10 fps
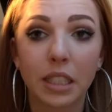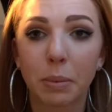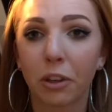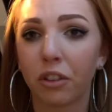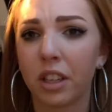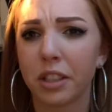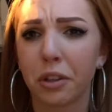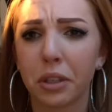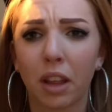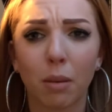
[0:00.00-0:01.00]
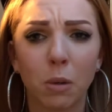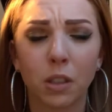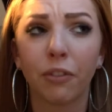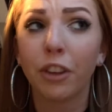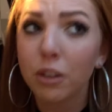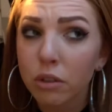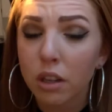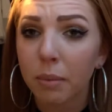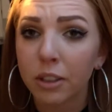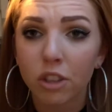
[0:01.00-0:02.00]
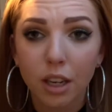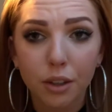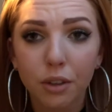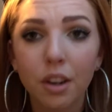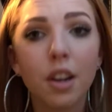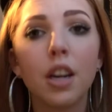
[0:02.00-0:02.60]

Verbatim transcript: especially because those get the most views on my channel.